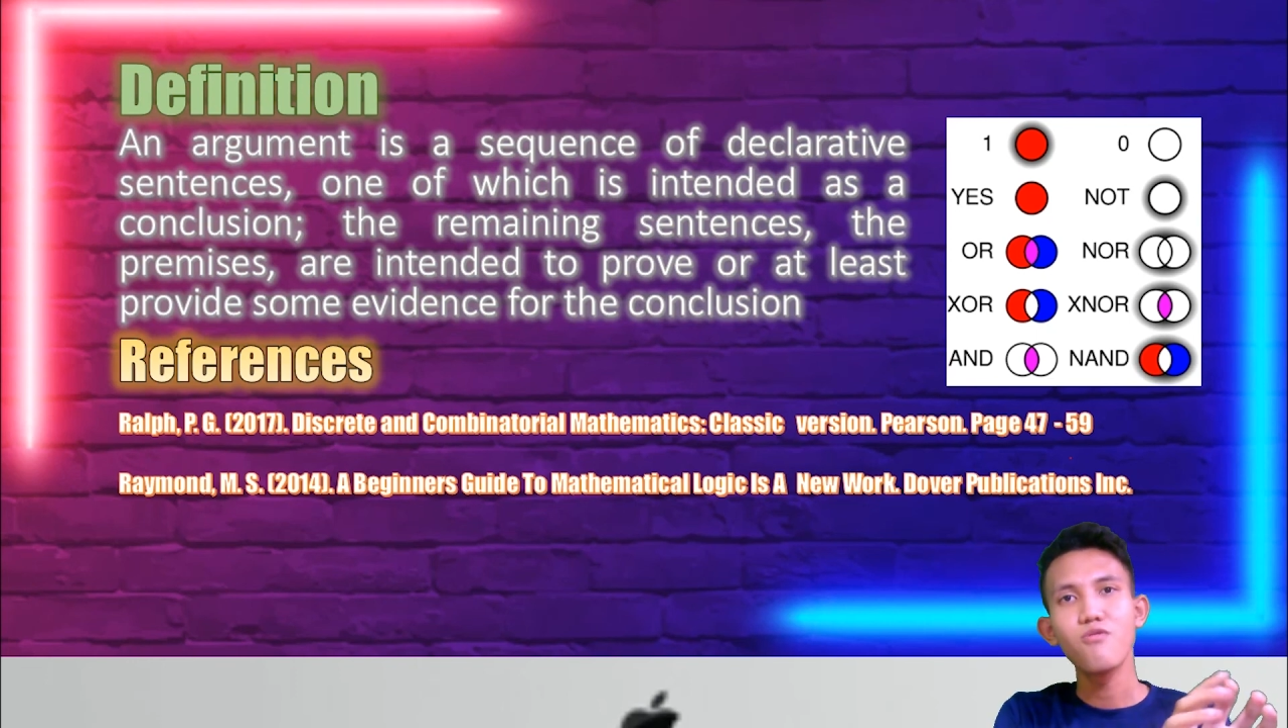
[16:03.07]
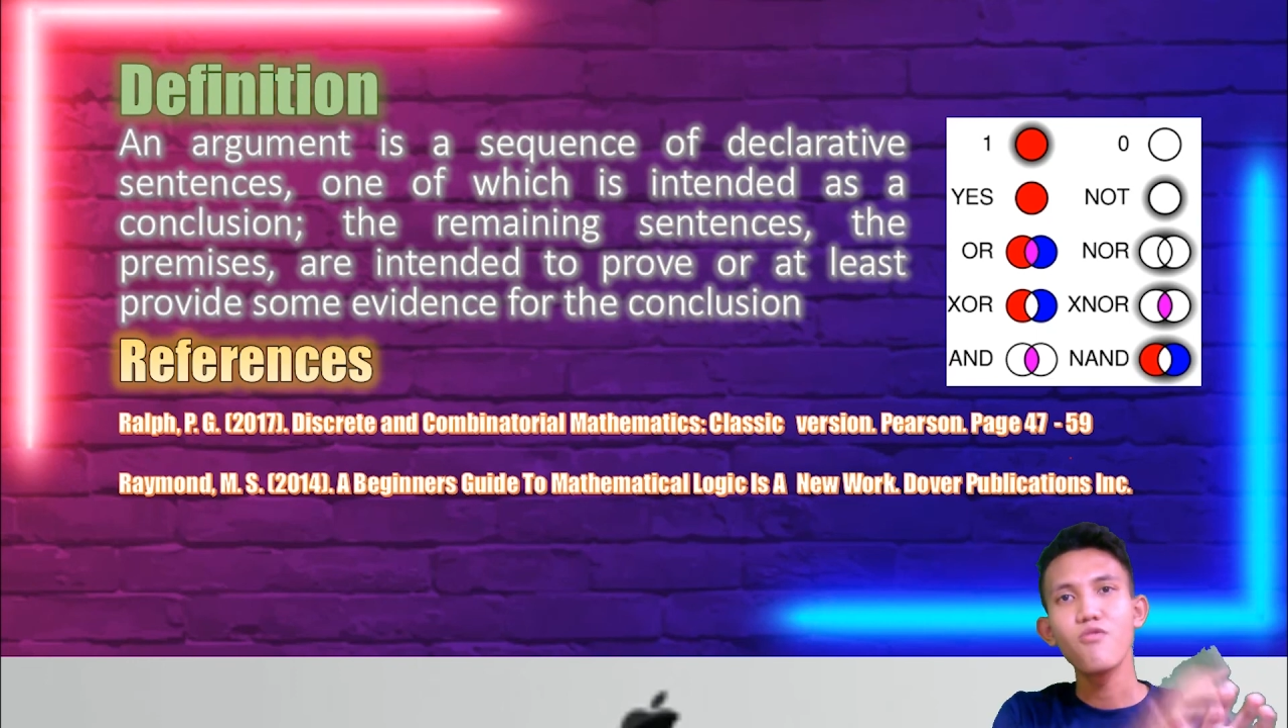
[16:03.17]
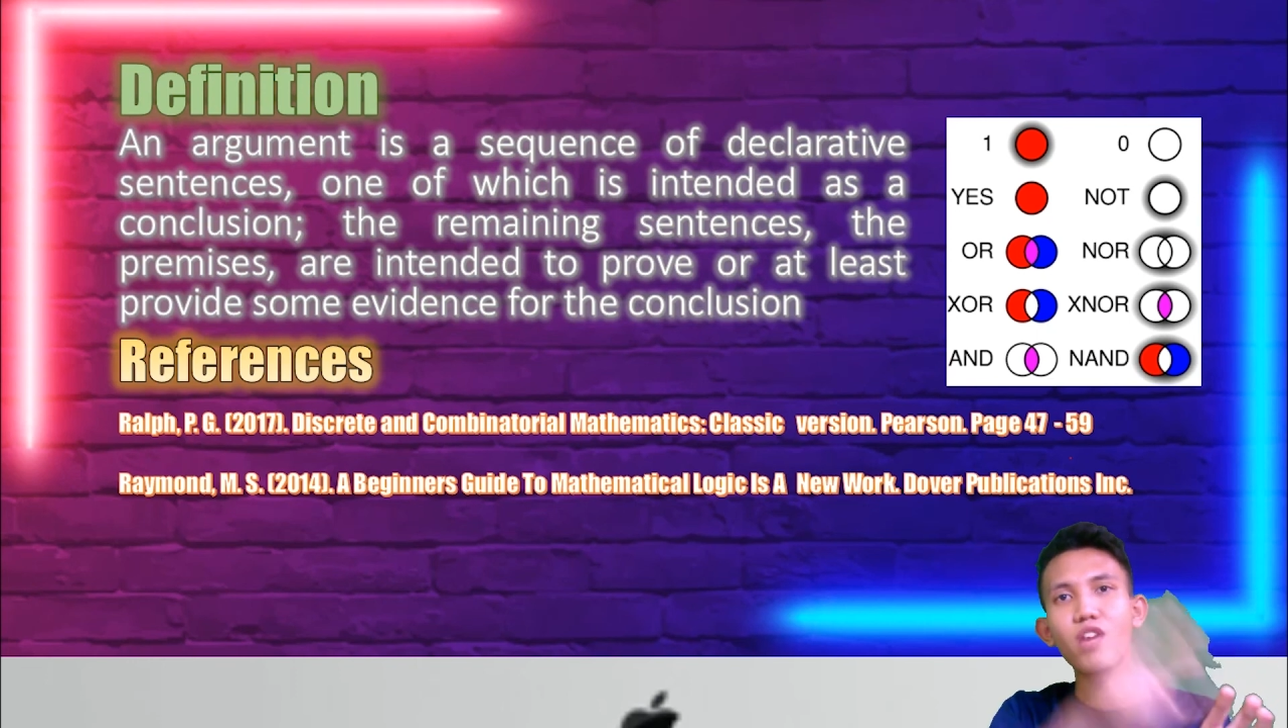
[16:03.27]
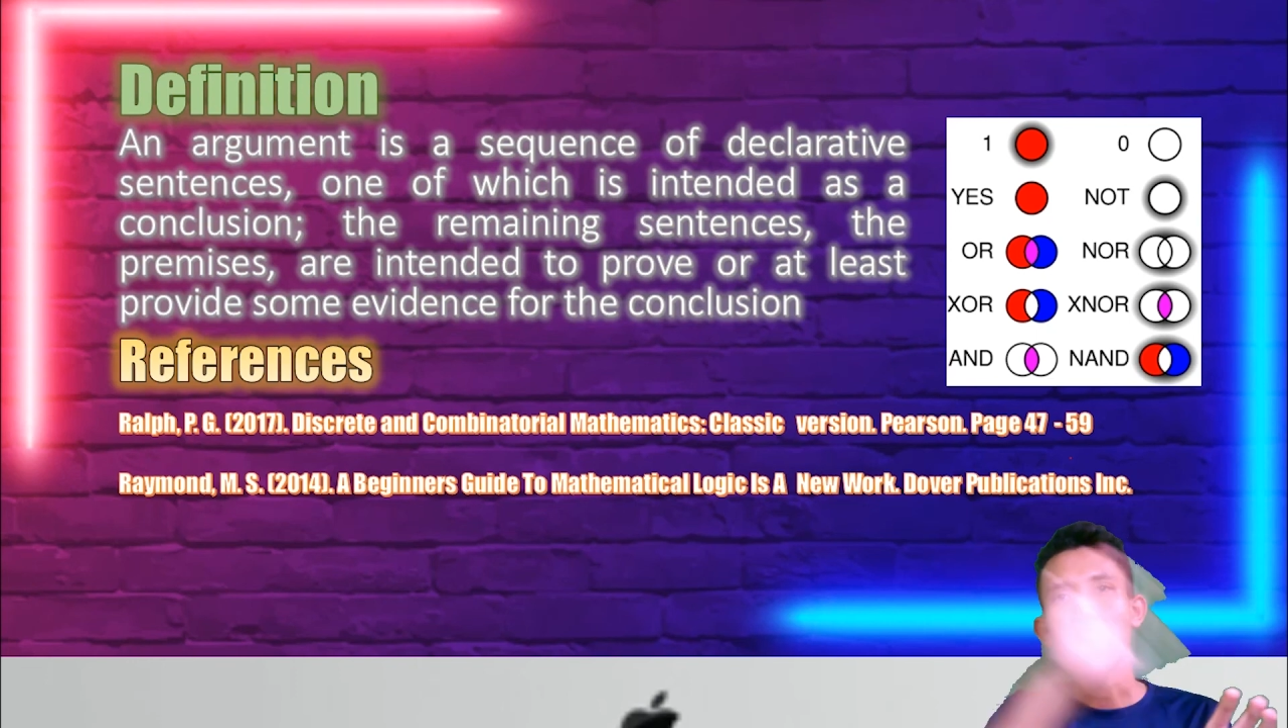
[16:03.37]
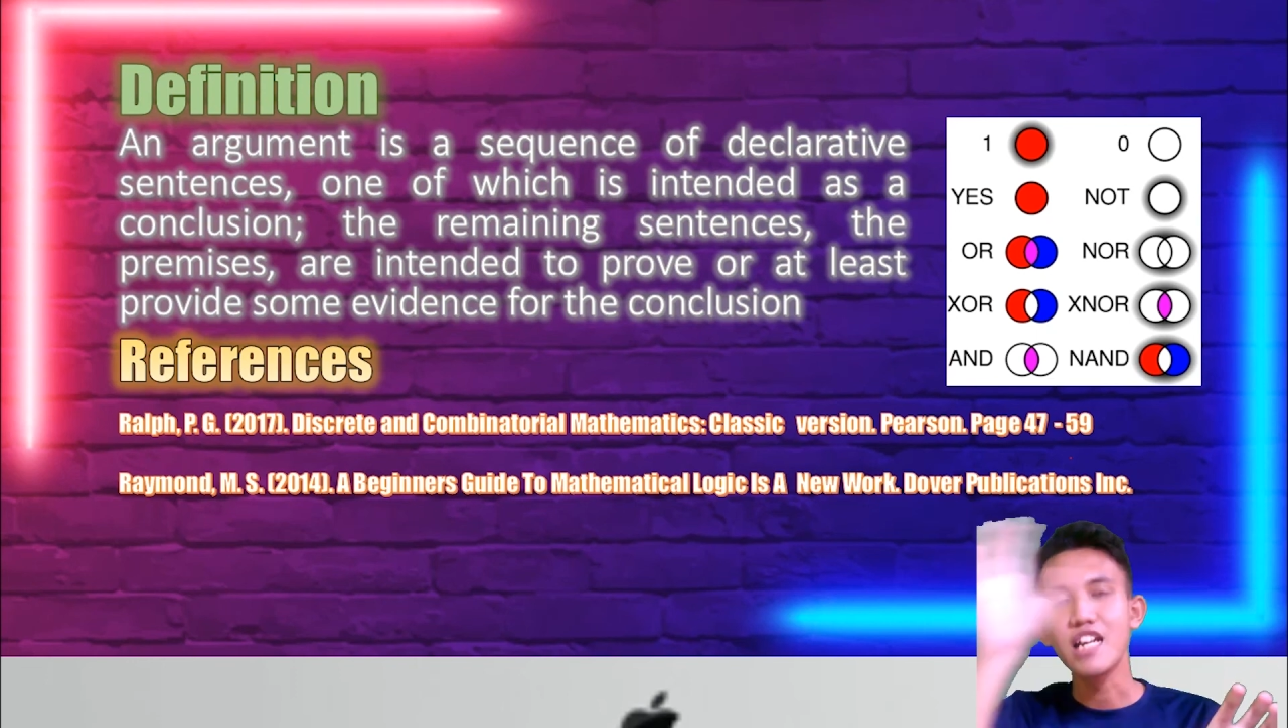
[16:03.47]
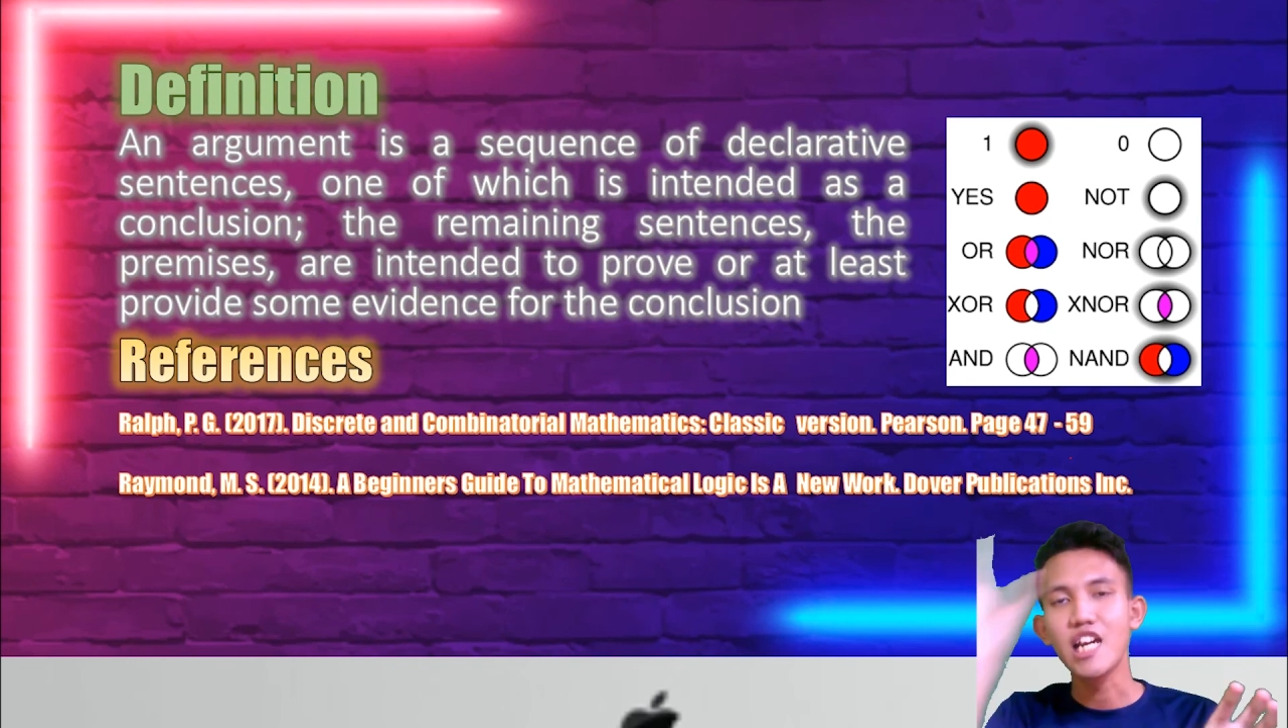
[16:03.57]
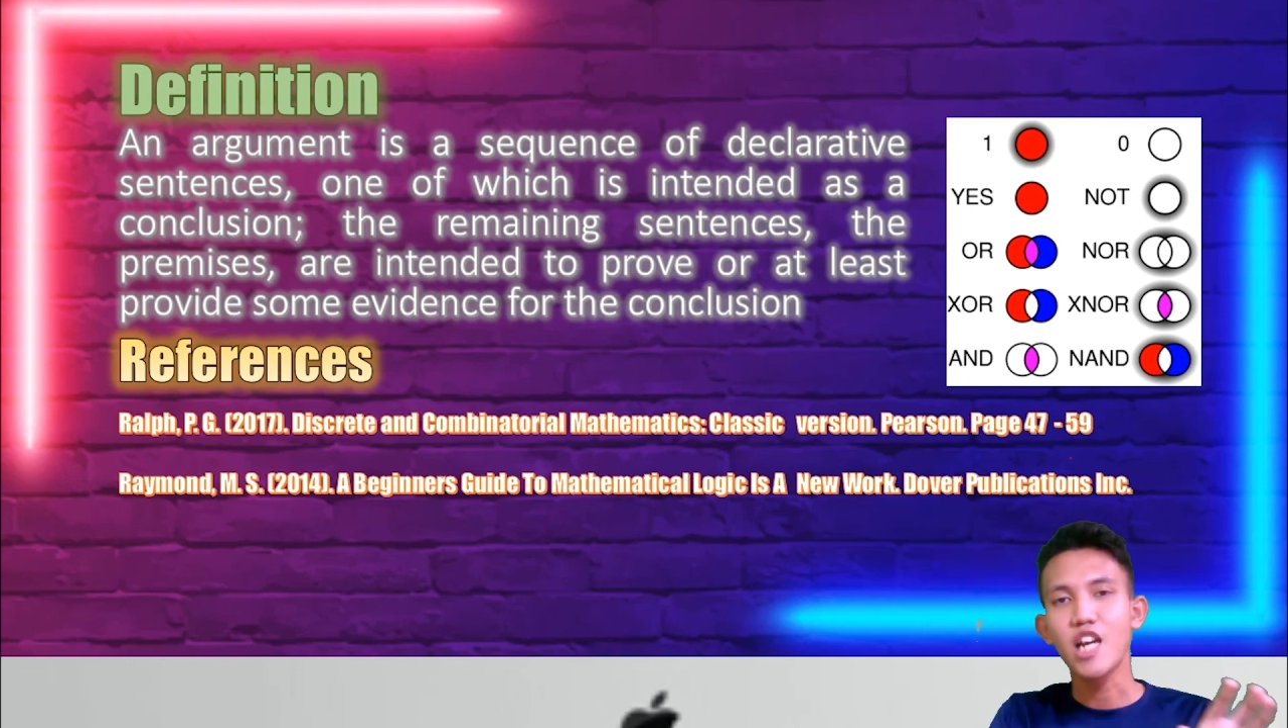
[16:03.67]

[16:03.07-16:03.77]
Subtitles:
we got the